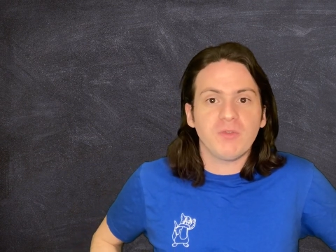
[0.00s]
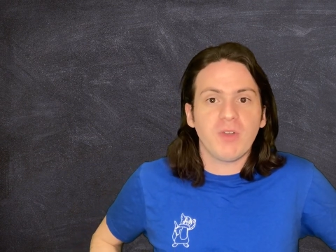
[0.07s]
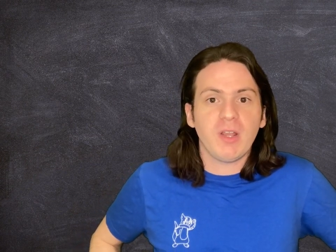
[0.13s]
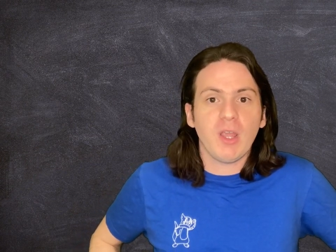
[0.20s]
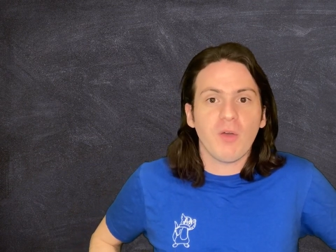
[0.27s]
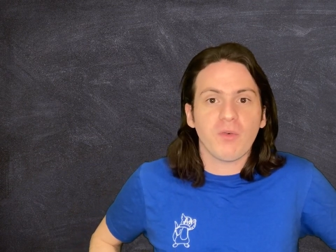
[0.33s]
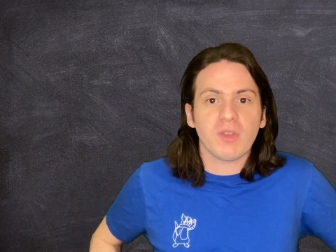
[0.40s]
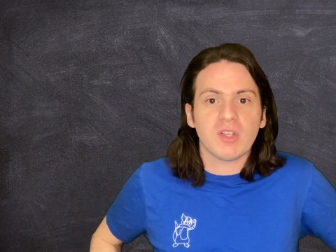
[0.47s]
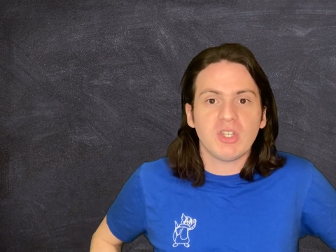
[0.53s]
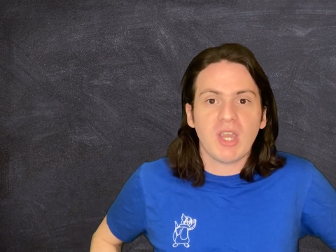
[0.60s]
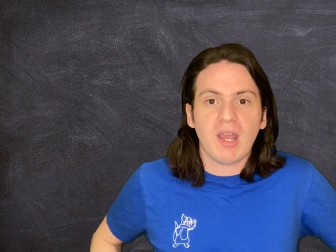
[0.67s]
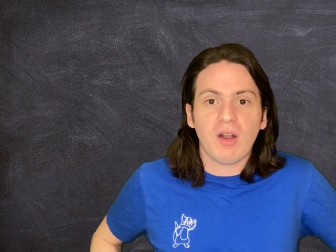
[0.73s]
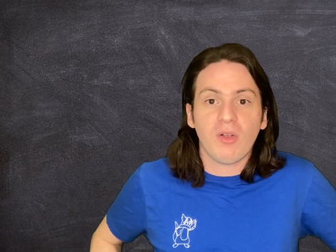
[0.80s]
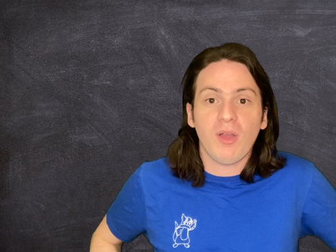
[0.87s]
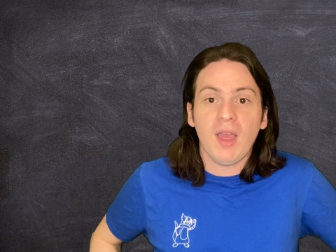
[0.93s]
video for the
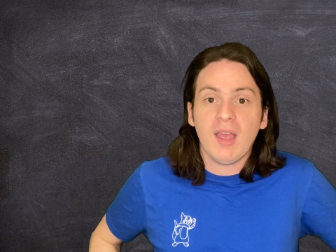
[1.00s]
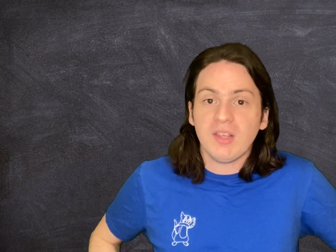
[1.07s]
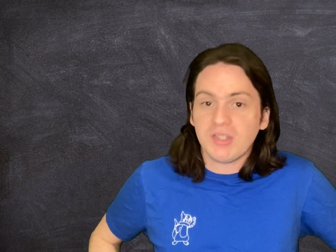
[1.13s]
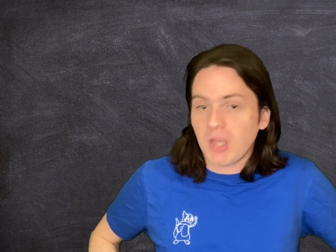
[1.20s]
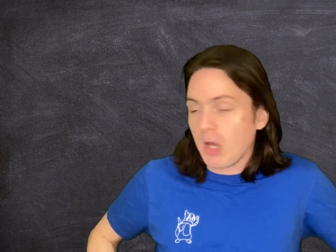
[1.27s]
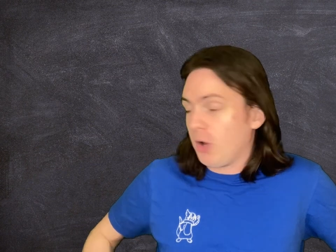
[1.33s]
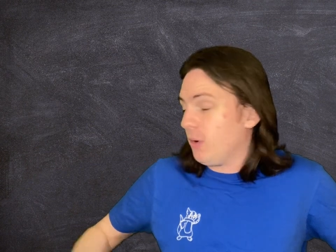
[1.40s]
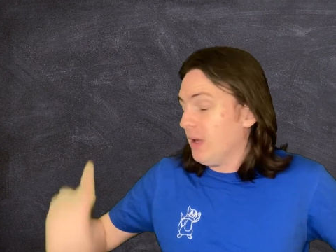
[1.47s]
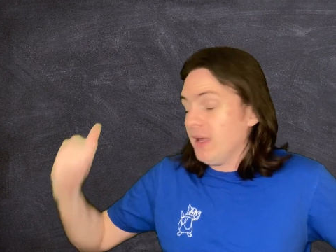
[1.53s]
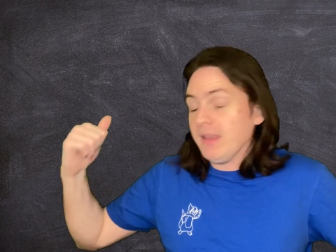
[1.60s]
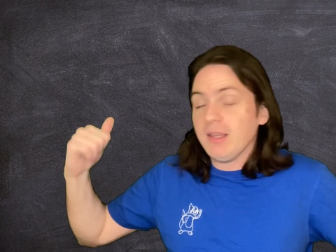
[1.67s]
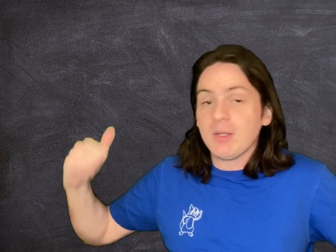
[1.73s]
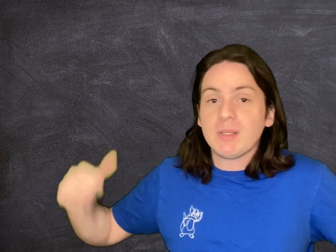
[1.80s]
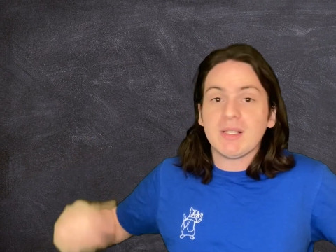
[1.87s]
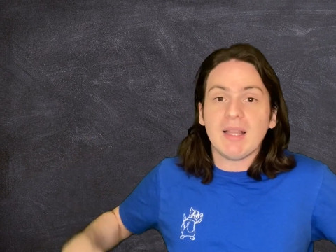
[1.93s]
channel, so
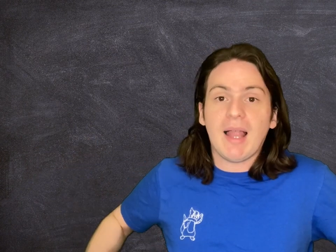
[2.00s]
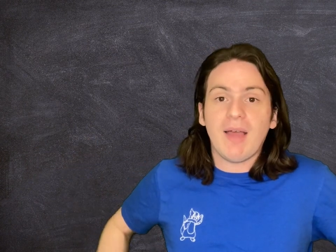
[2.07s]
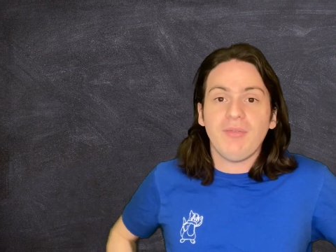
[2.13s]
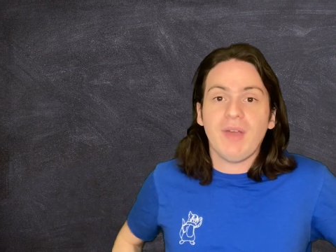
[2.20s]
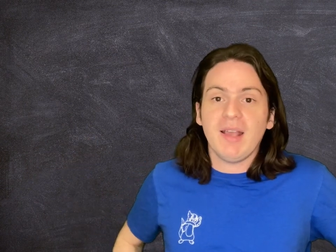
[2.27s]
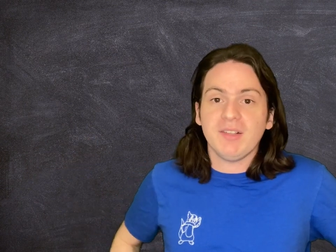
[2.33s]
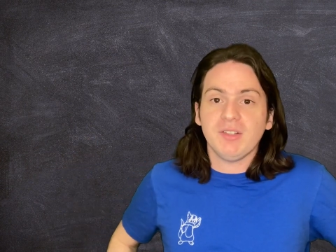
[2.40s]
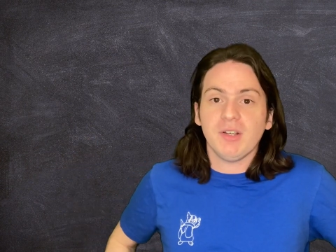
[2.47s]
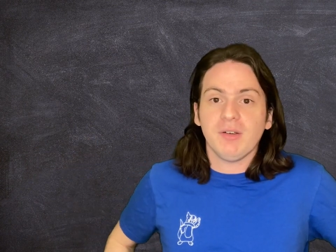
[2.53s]
this is a lot faster.